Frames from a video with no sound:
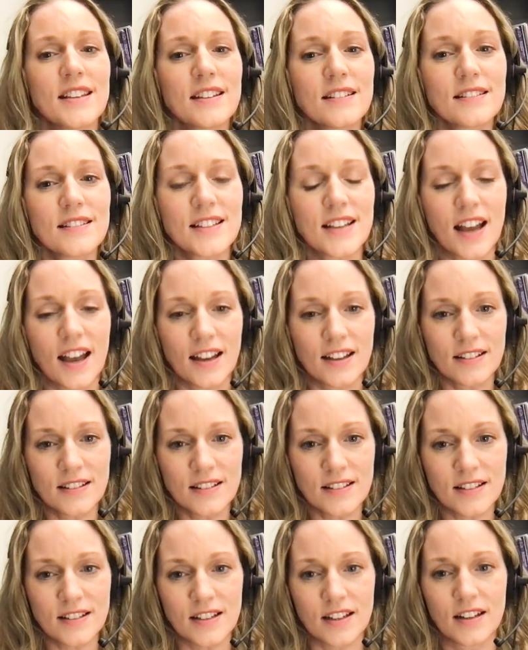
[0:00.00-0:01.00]

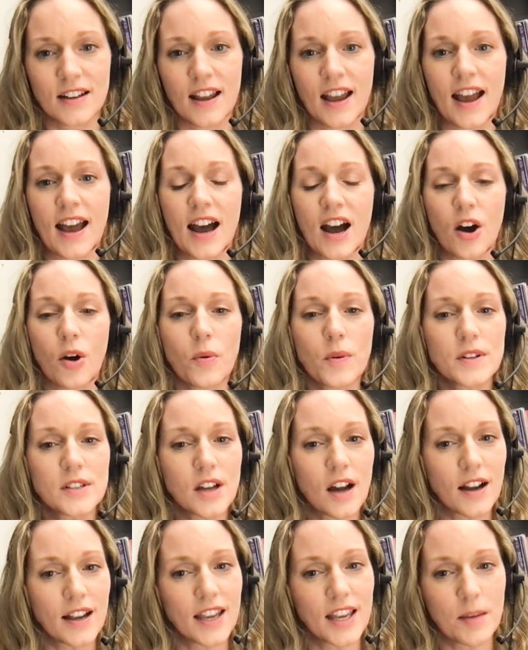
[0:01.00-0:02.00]
intent and how we're
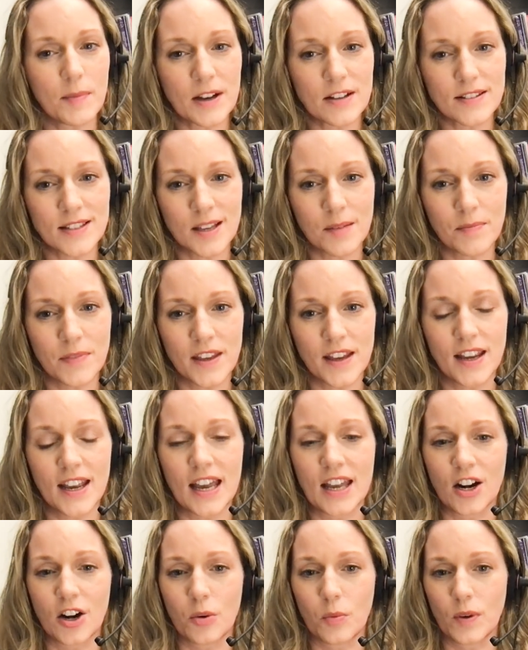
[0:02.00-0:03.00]
talking about something
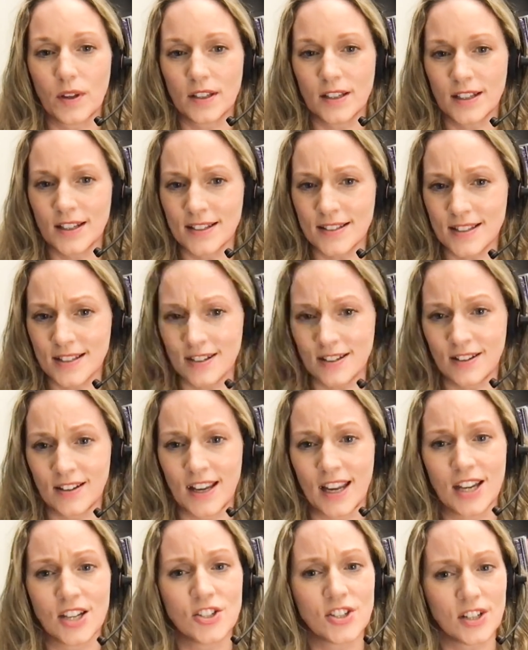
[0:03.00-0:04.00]
and our willingness to
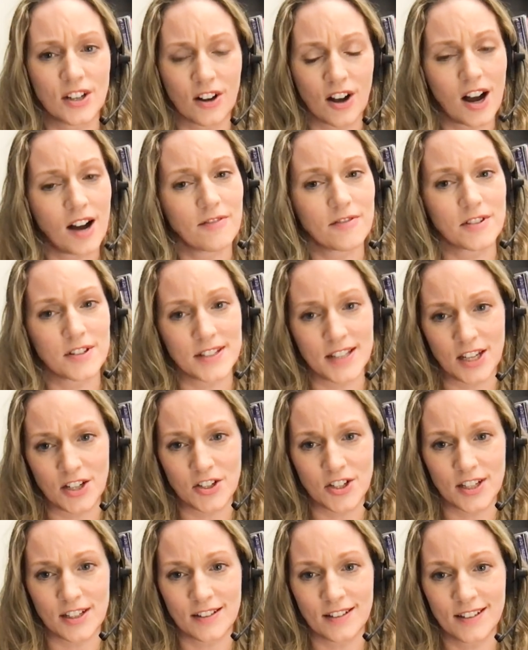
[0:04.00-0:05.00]
engage in a
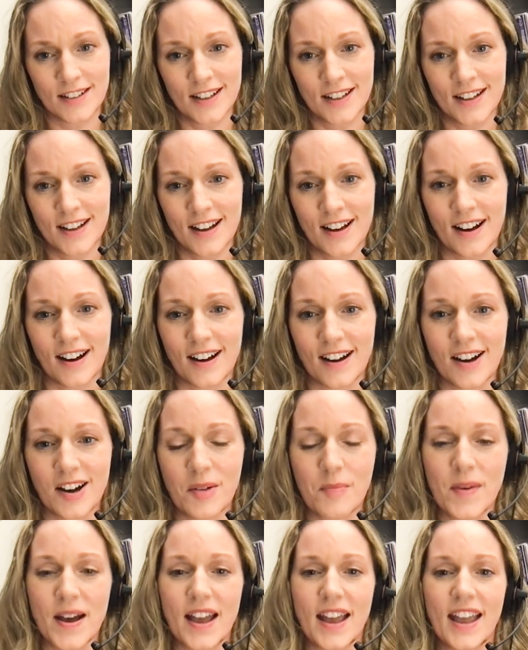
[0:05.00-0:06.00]
conversation.
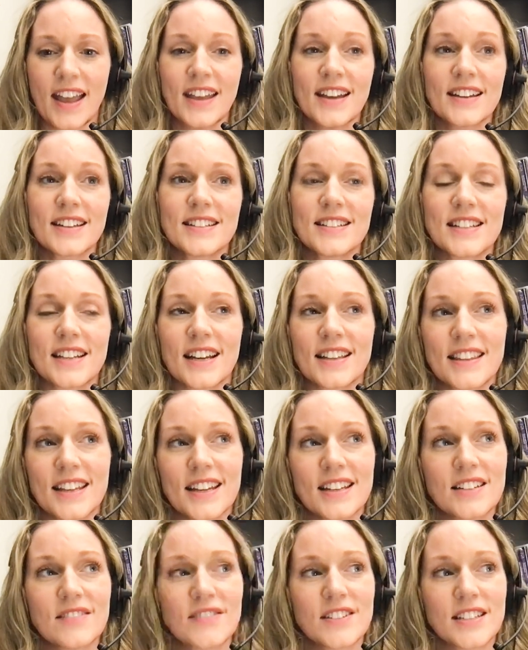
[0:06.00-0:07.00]
And at the
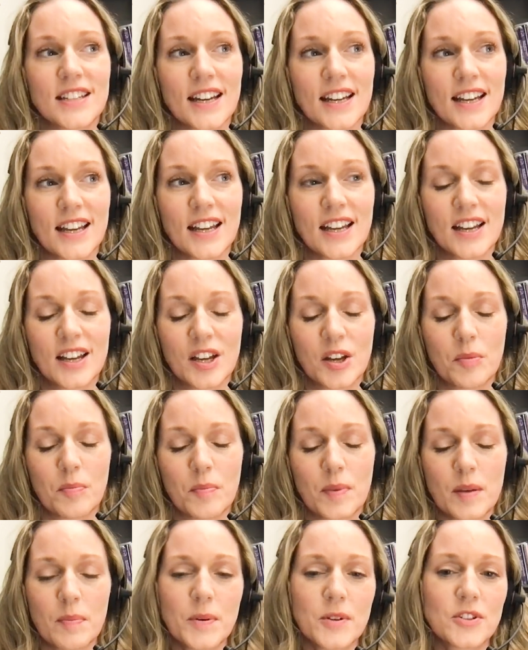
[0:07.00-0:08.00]
end of the day,
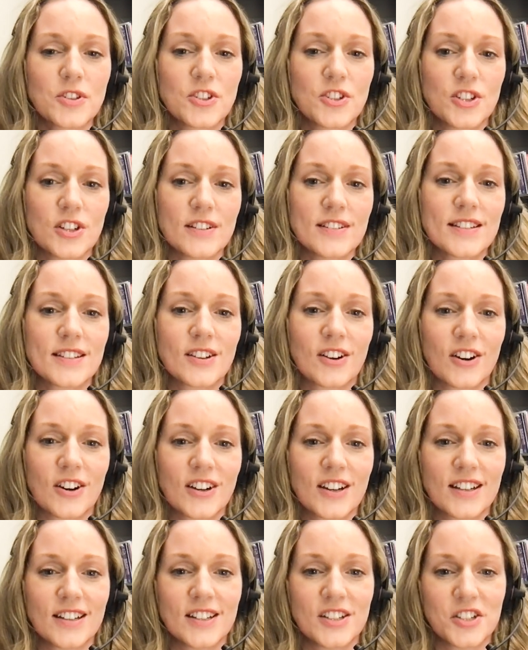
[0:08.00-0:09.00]
people just
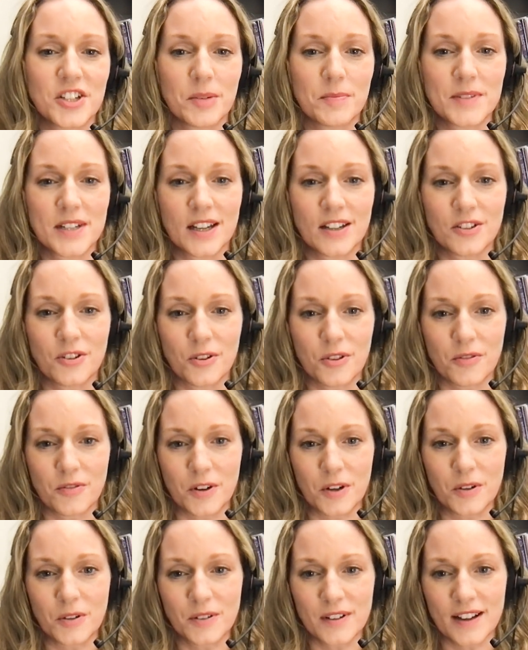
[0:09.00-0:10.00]
aren't going to jump down your
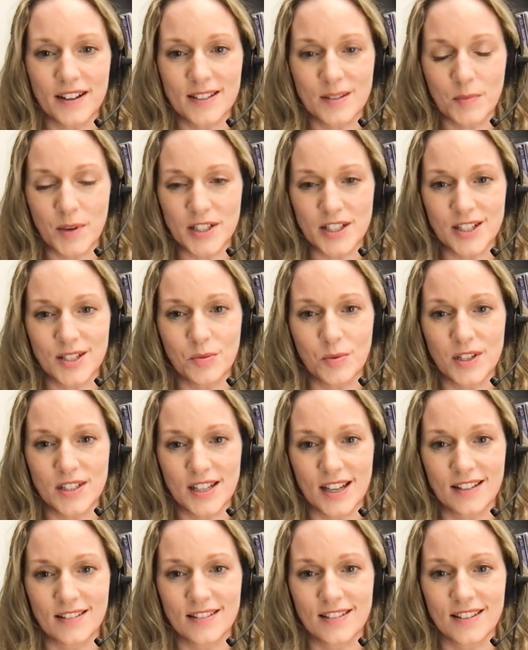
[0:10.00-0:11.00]
throat as much as we
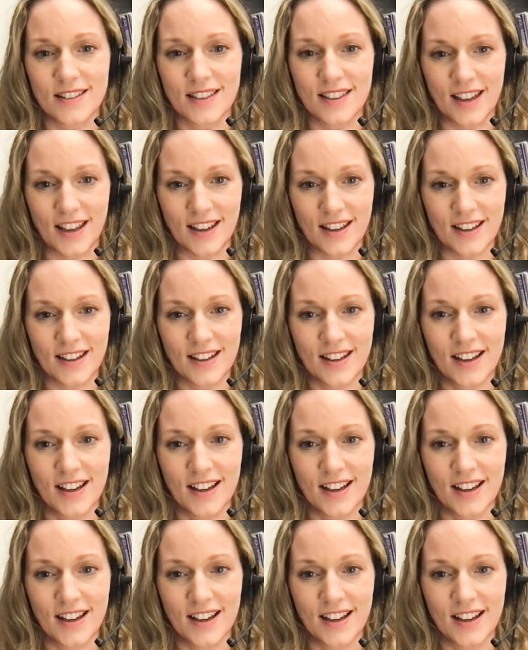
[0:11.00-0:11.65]
tend to think.